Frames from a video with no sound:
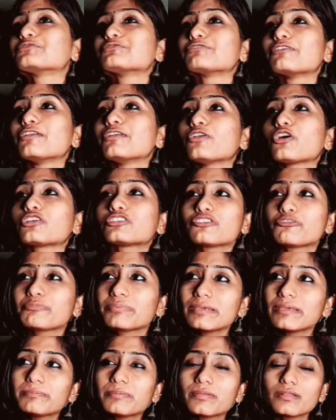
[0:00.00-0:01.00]
Lots of
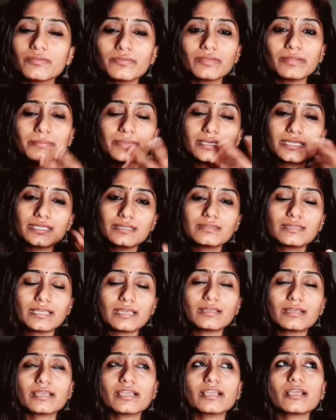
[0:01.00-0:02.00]
people will be
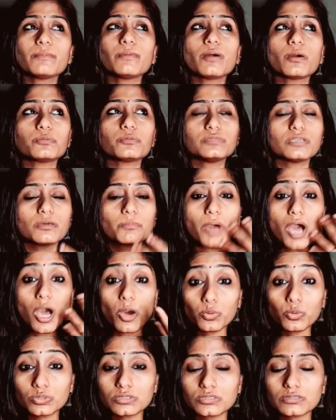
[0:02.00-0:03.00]
thinking about the
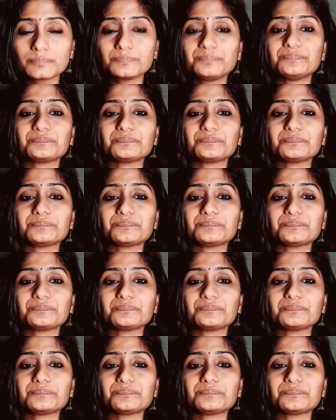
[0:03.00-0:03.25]
mouth